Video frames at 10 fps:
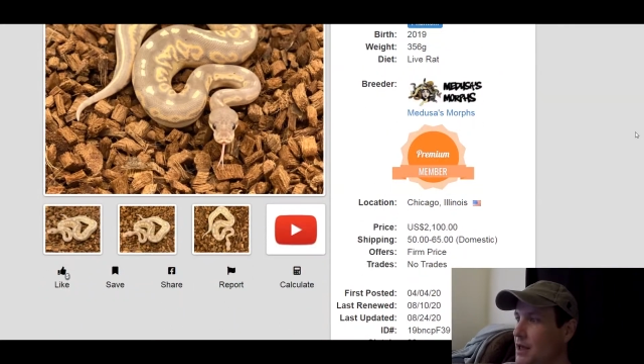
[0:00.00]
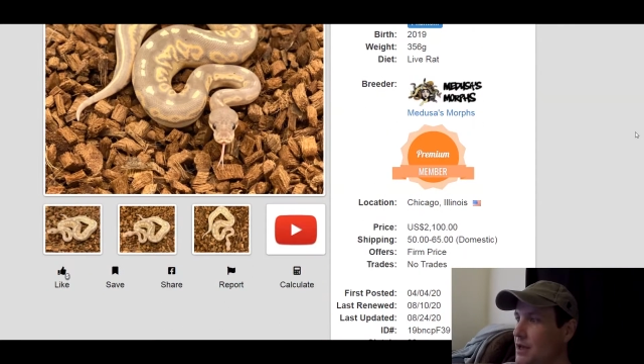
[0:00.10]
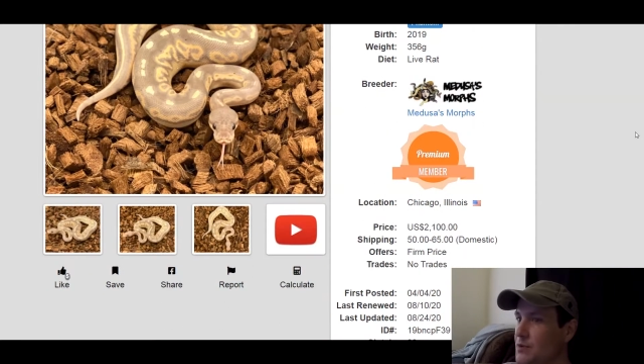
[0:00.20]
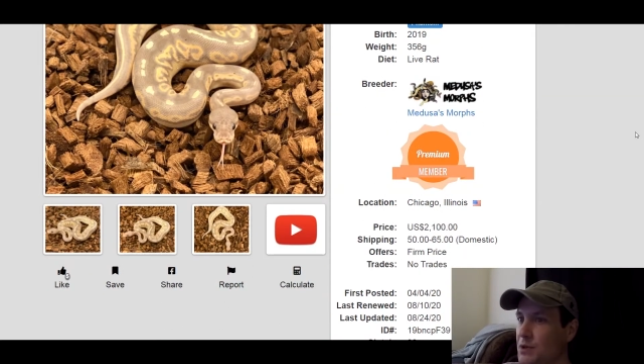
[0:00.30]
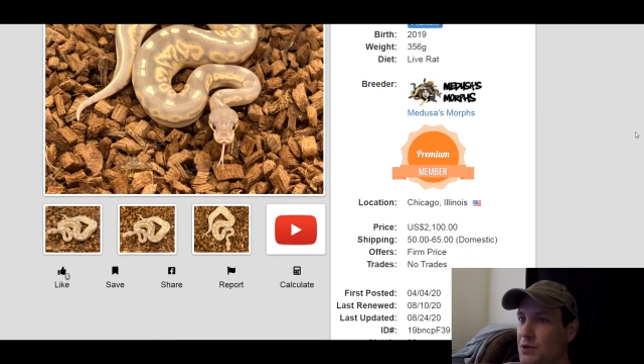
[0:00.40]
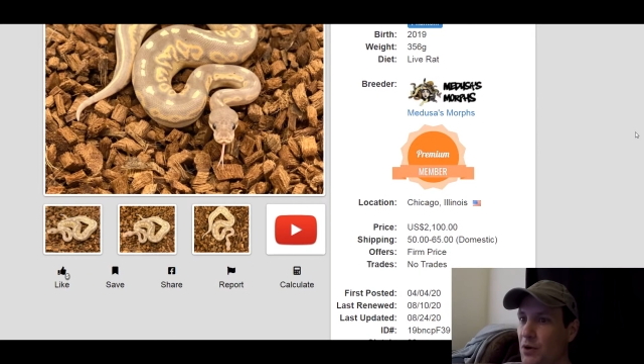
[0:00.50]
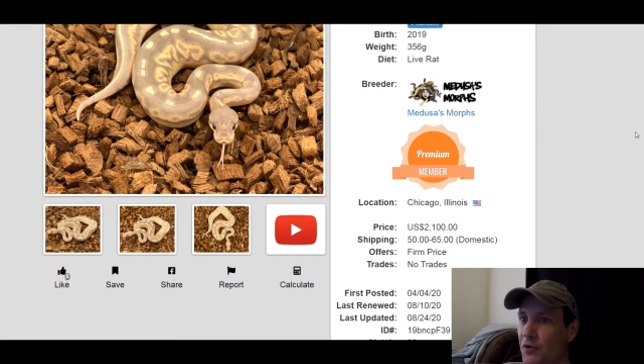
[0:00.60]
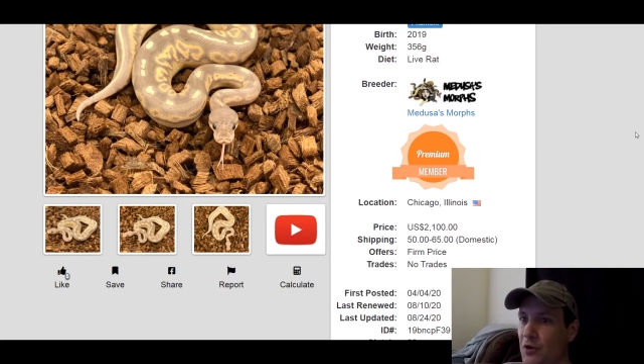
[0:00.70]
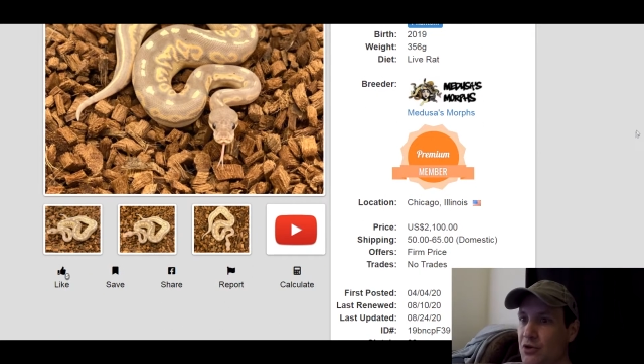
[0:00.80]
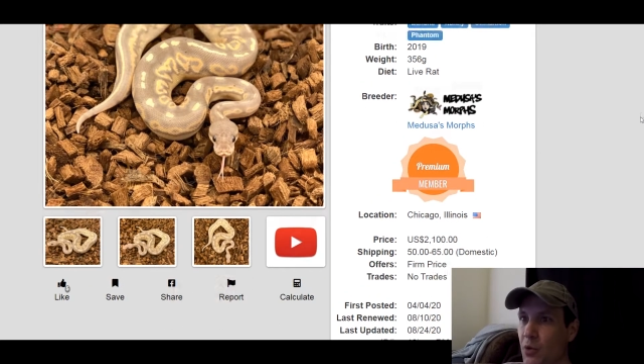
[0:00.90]
This one sold
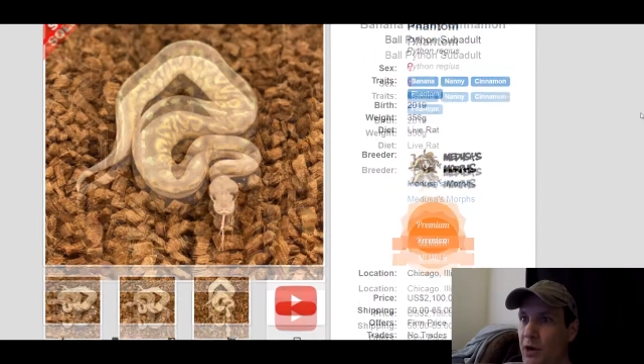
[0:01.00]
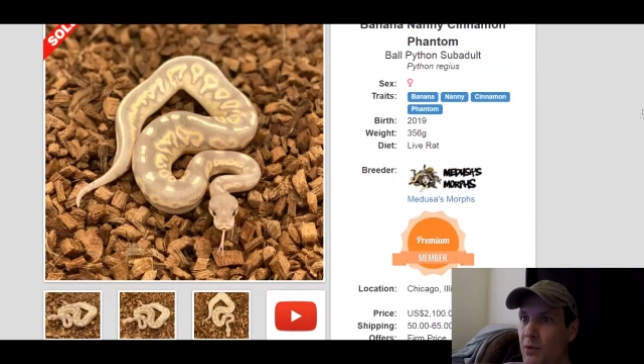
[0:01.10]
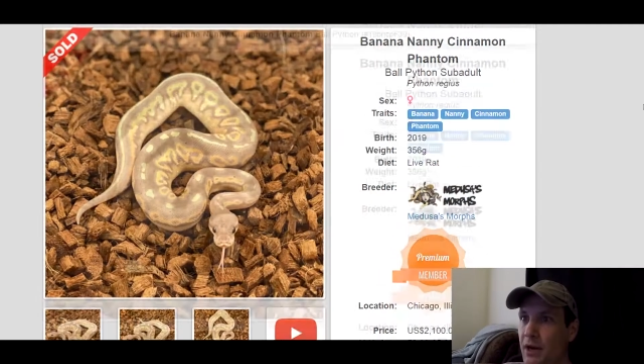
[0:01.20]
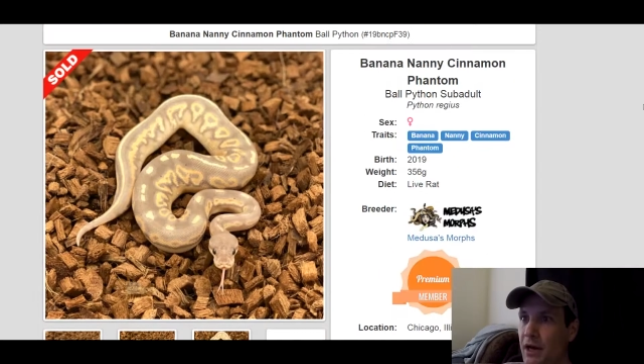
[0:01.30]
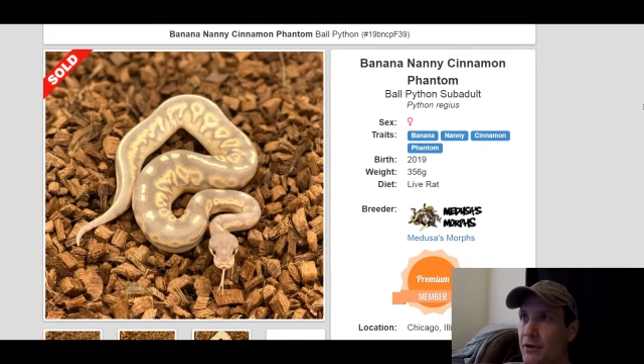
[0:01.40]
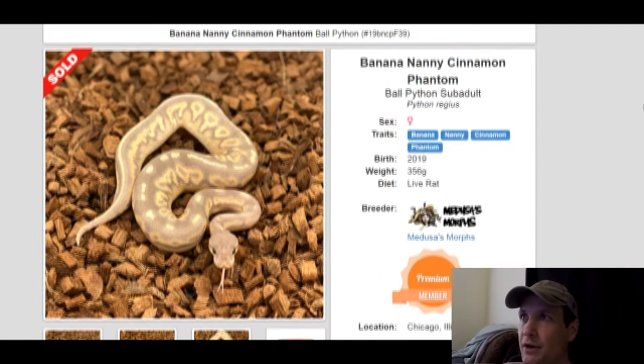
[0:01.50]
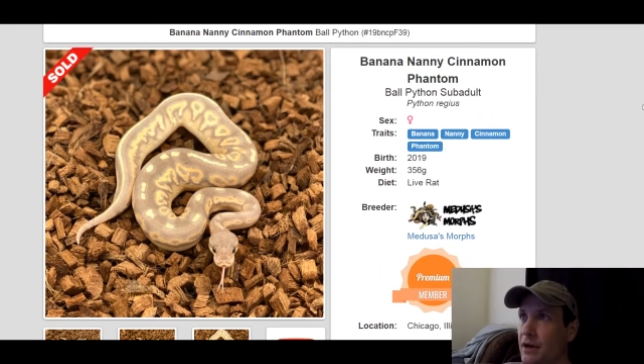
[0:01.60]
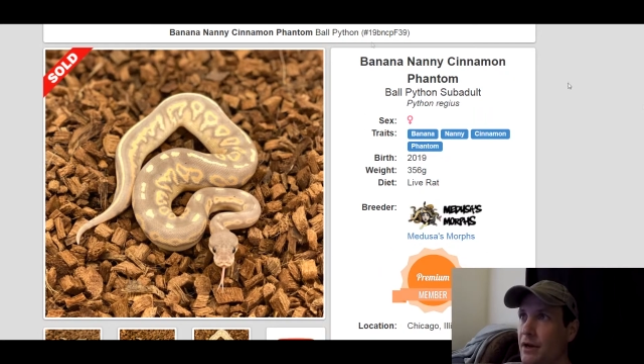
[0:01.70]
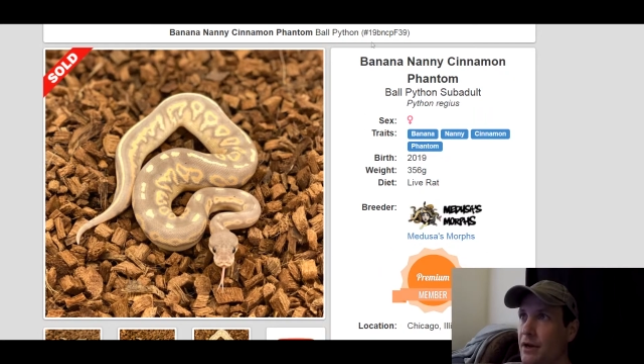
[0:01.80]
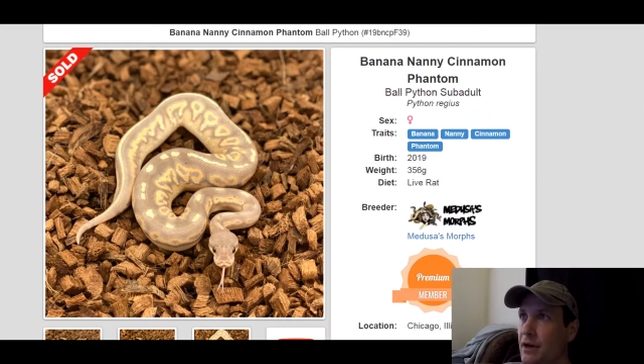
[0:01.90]
for $2,100.
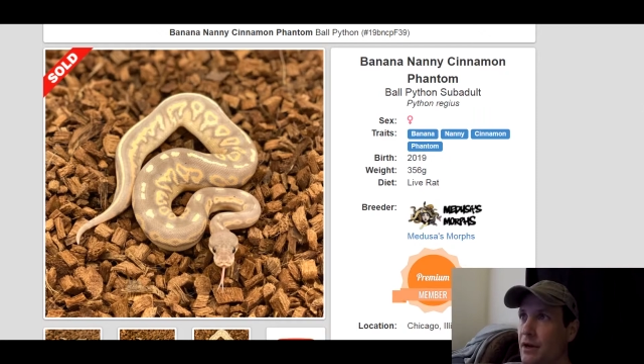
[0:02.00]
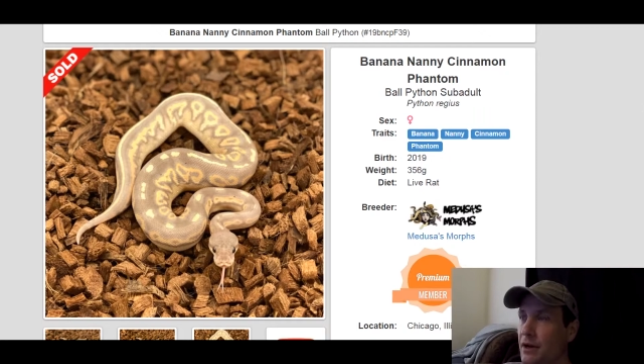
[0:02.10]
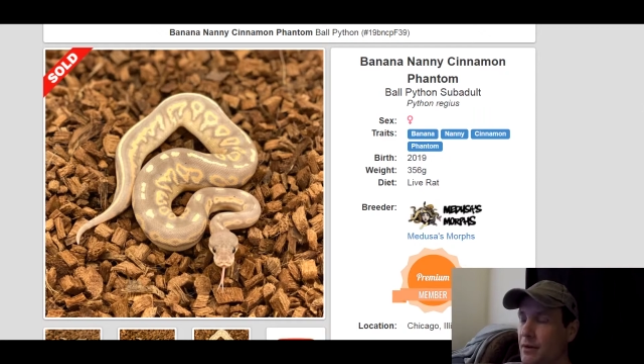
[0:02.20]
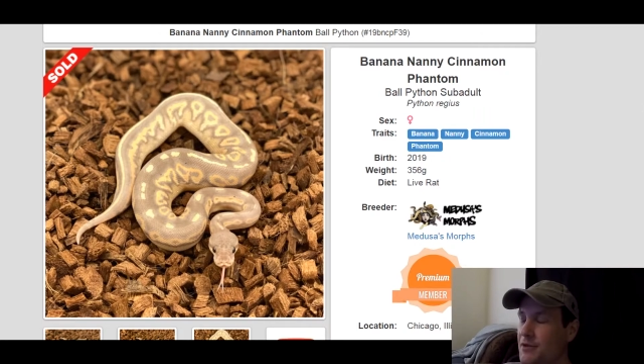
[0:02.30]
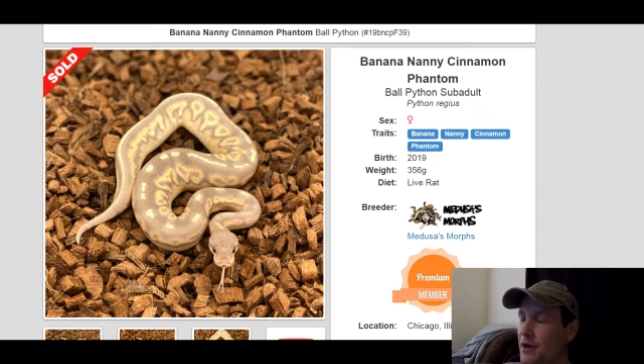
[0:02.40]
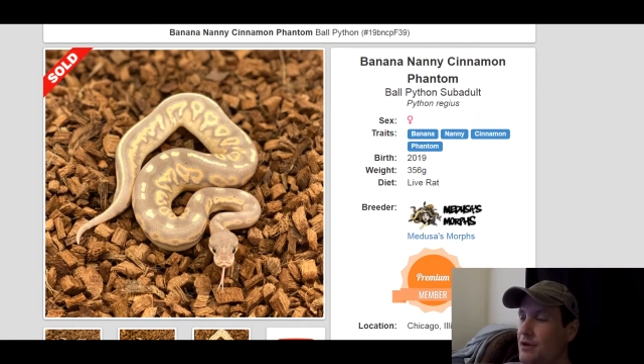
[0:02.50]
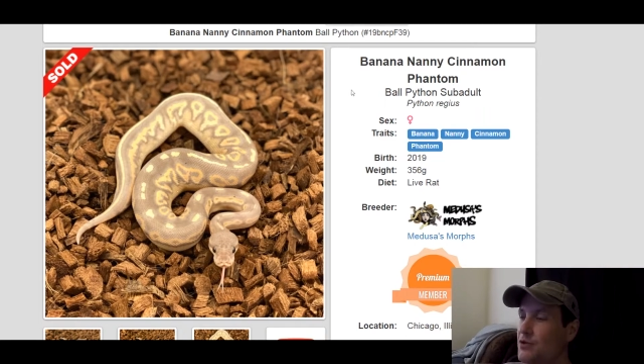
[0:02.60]
I'm sorry,